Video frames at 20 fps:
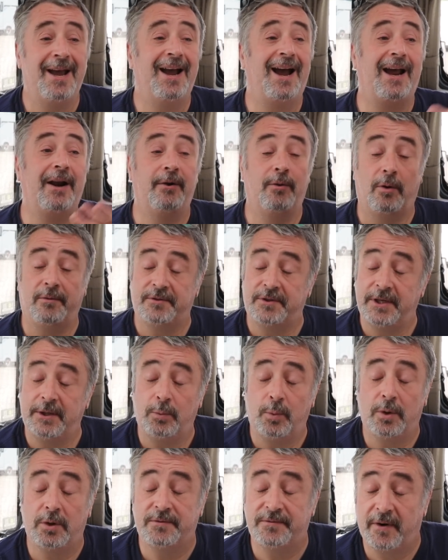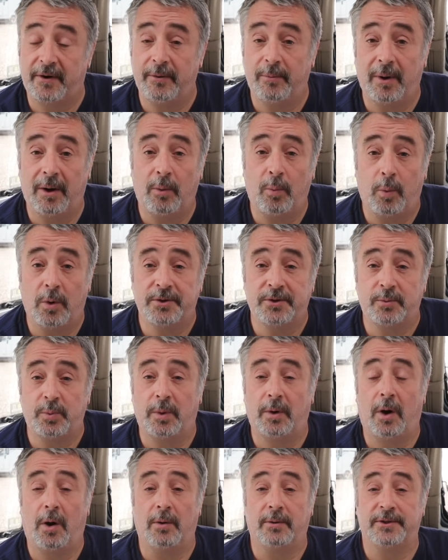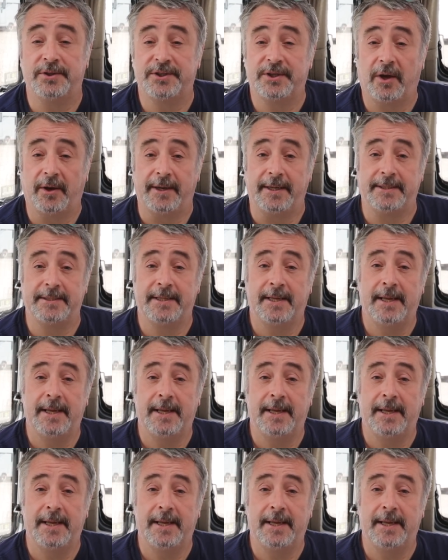and obviously it works very well whilst we're on site.